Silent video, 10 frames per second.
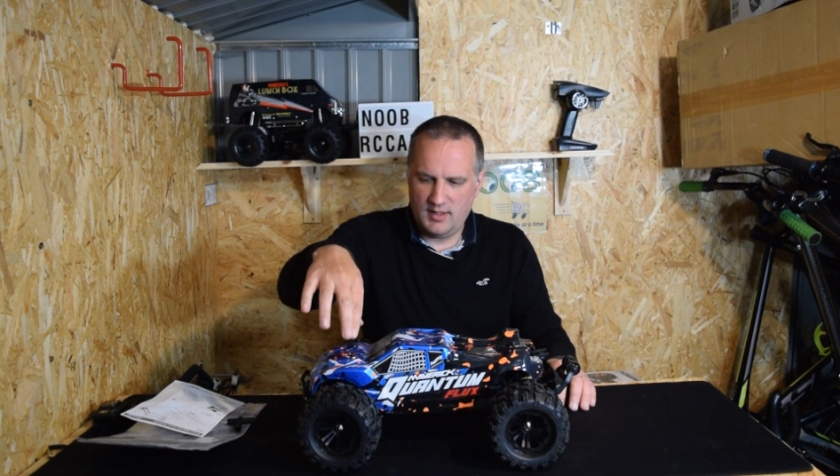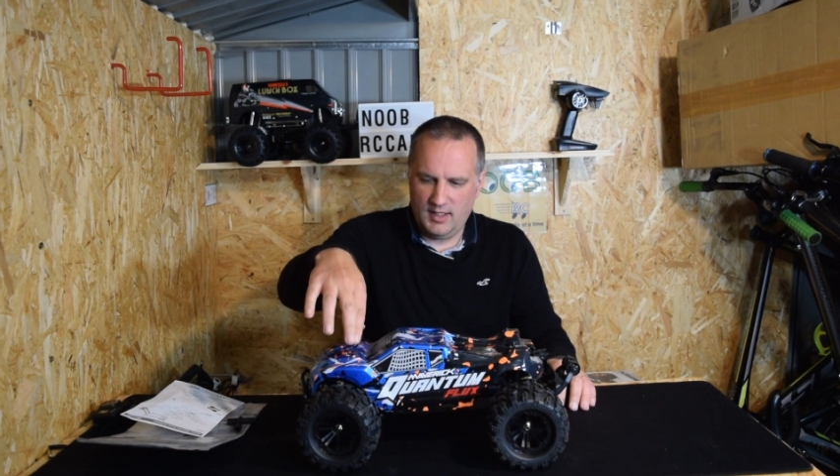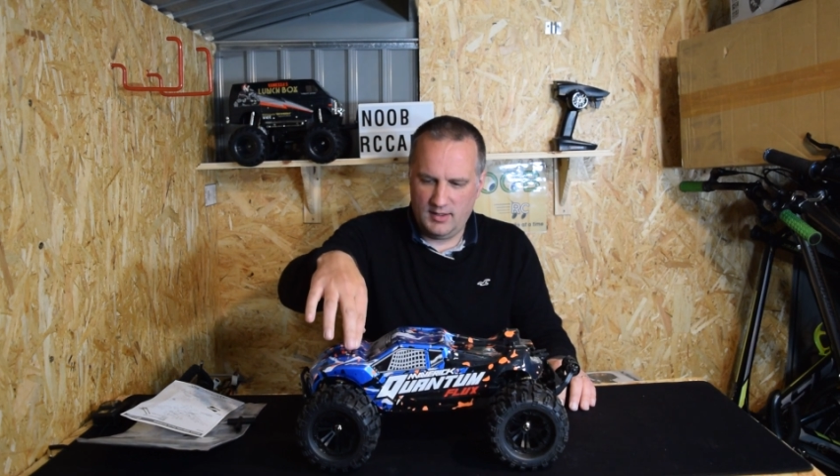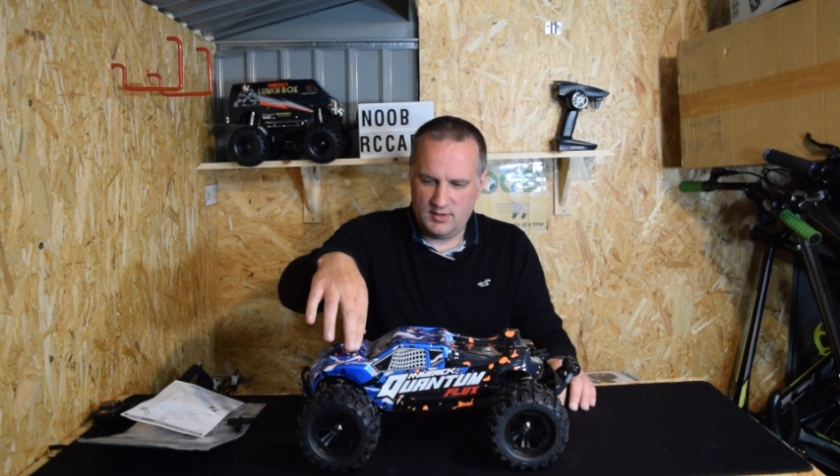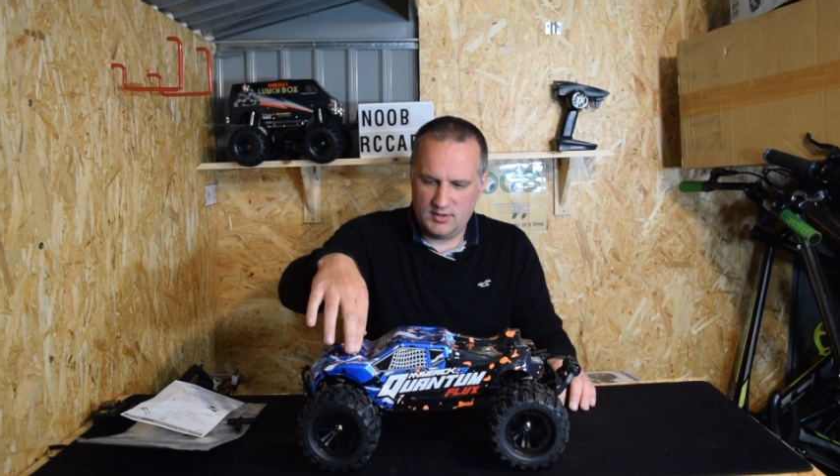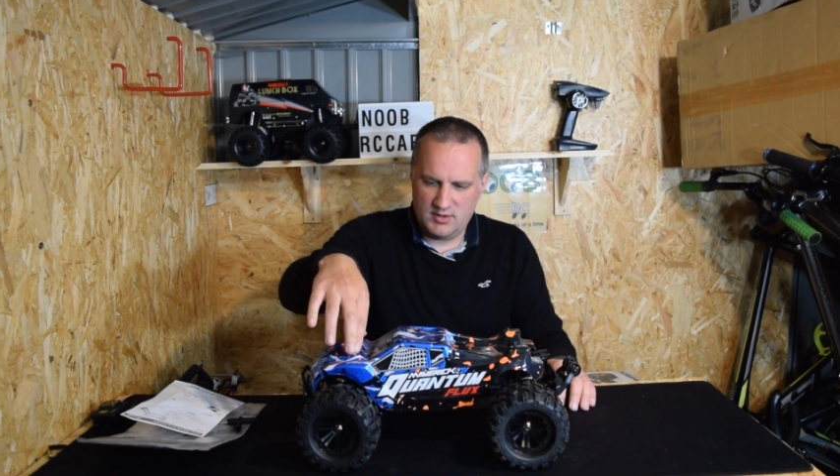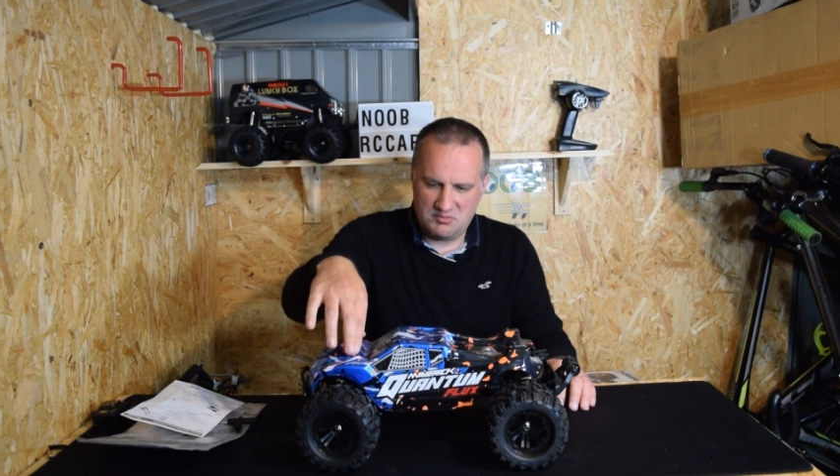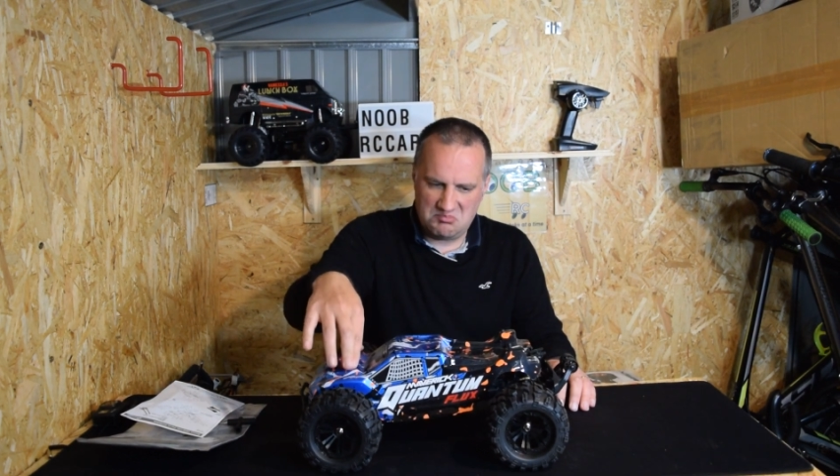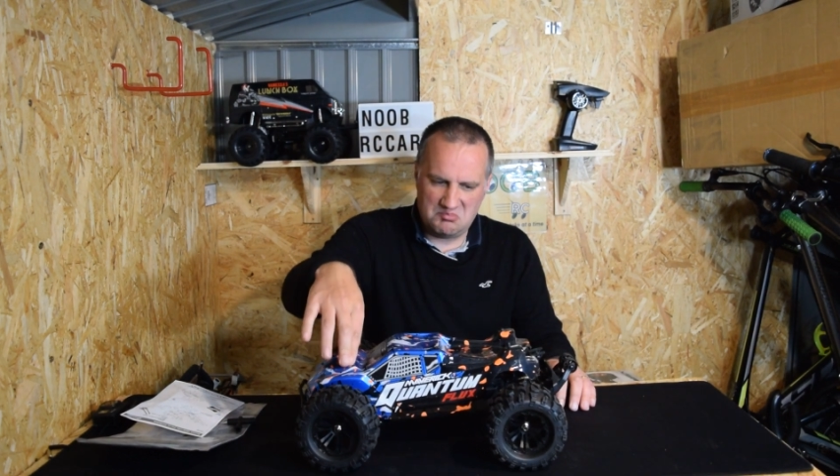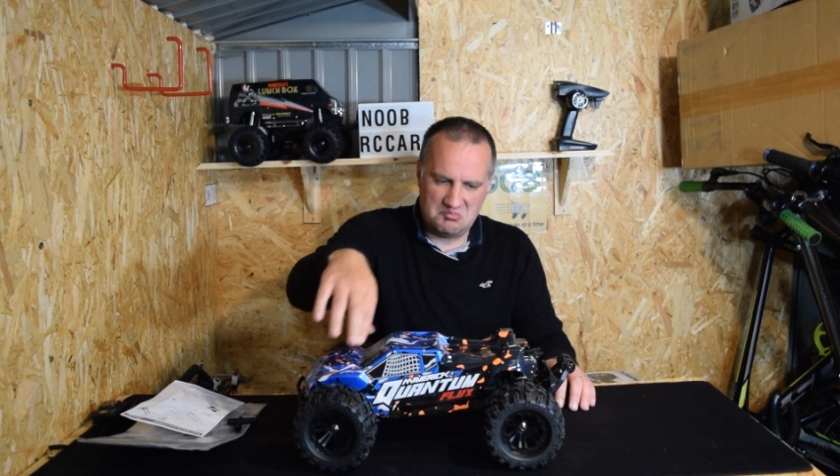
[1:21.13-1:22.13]
and it just
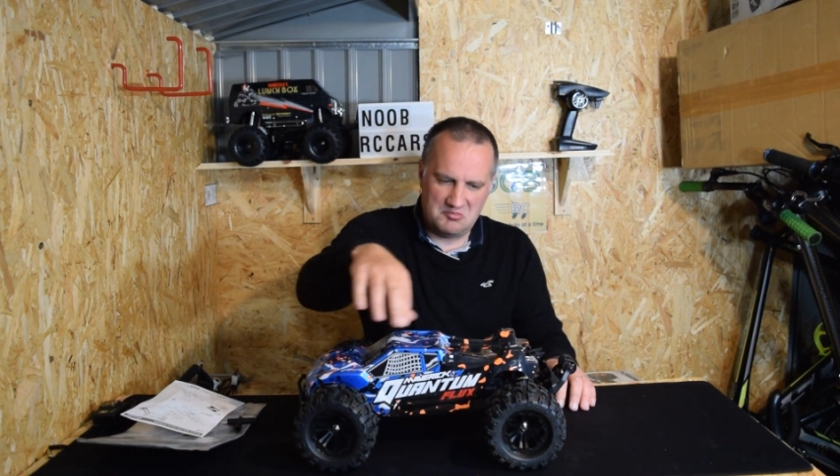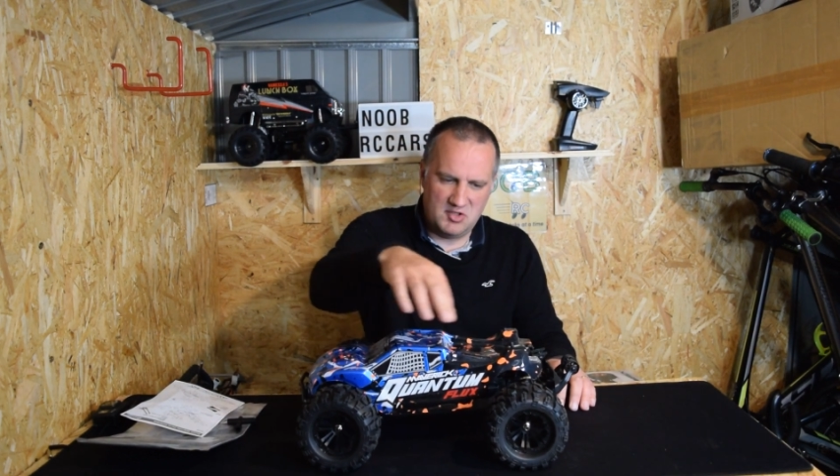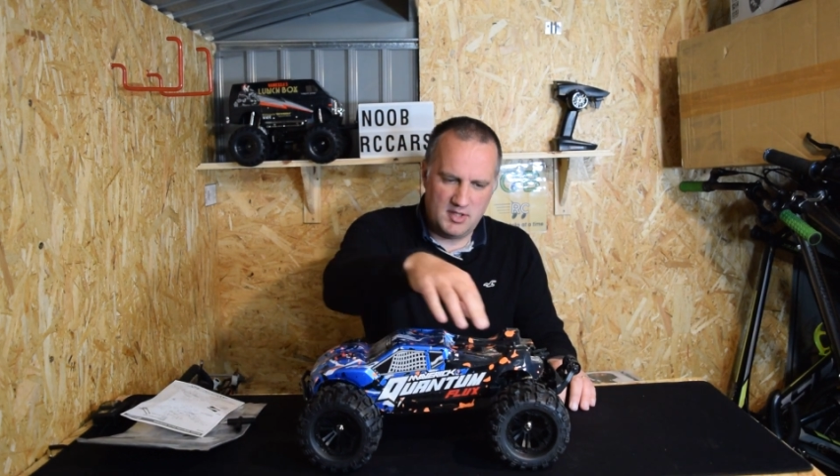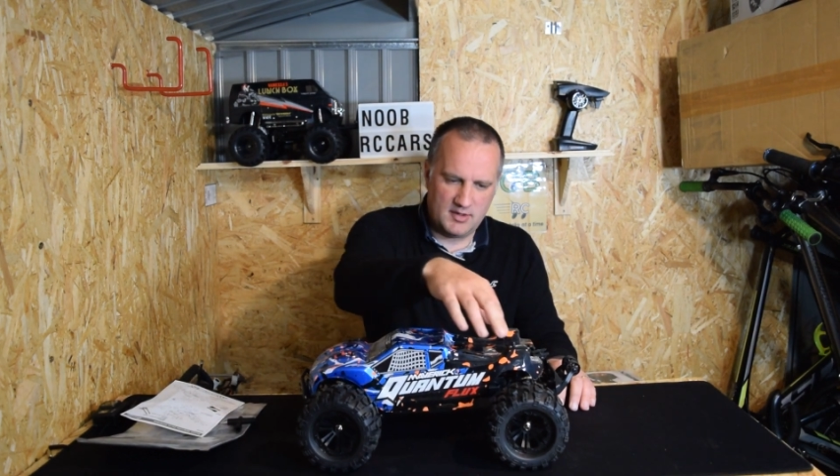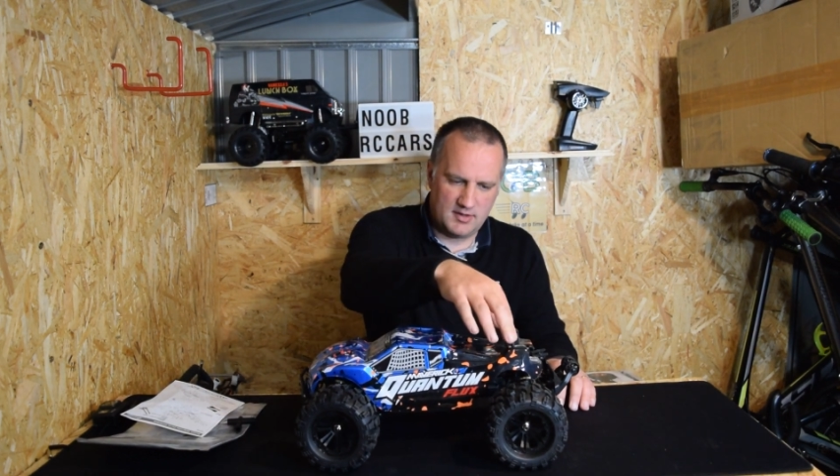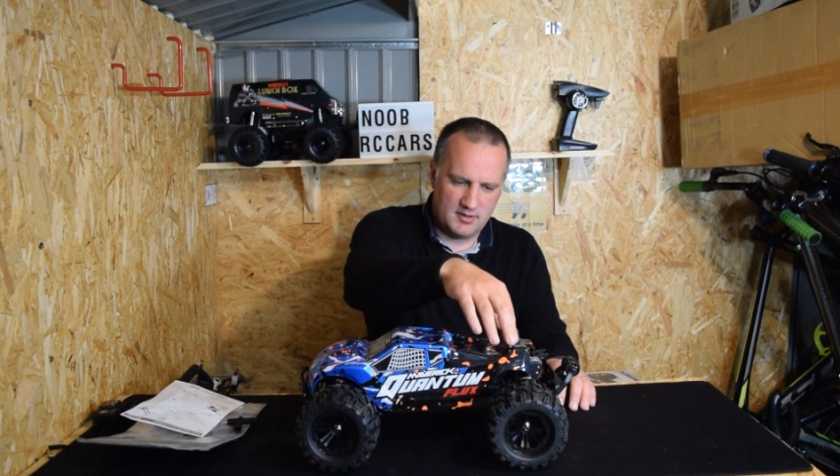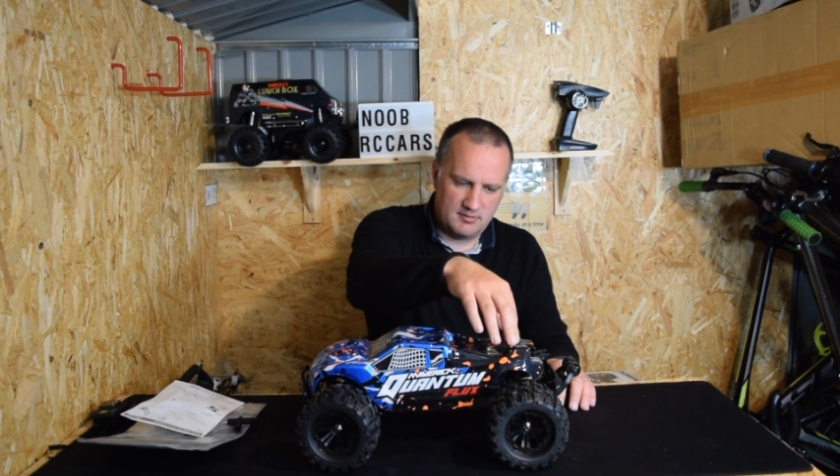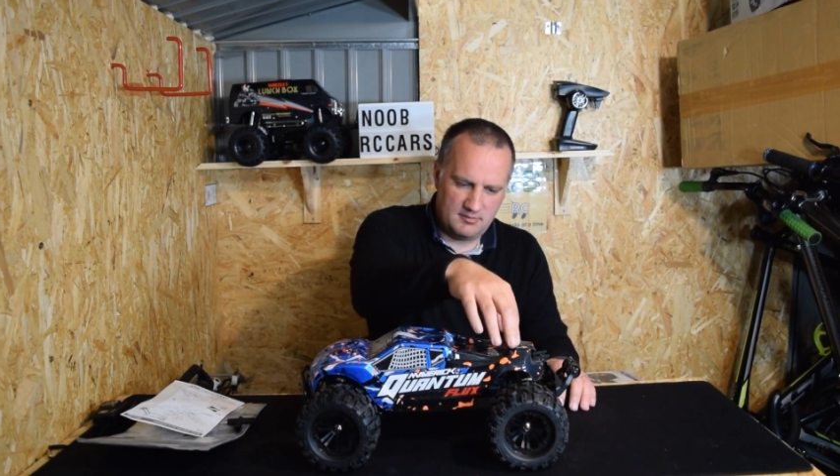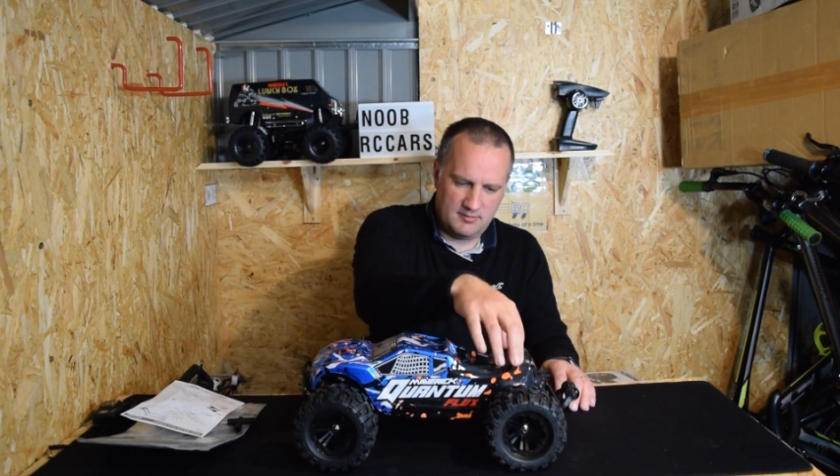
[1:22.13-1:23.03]
doesn't